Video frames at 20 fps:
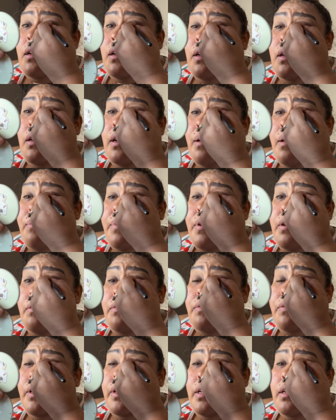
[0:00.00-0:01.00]
And I've been
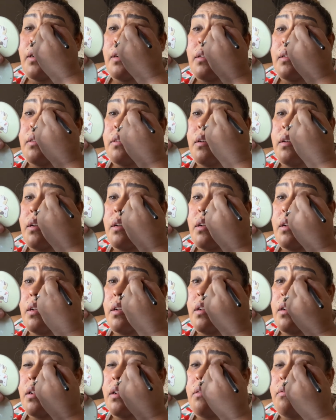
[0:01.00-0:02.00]
freaking
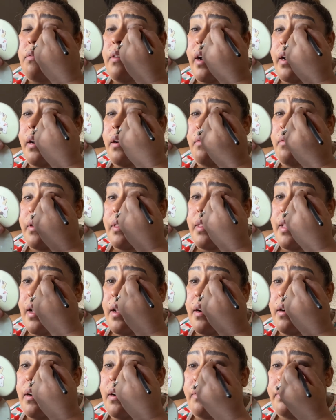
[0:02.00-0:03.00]
riding with
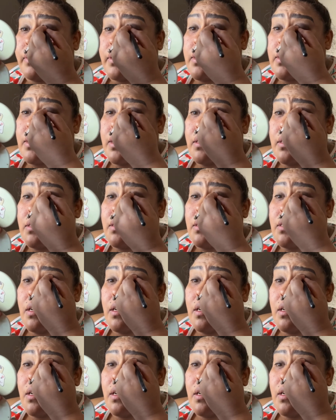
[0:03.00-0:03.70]
that ever since.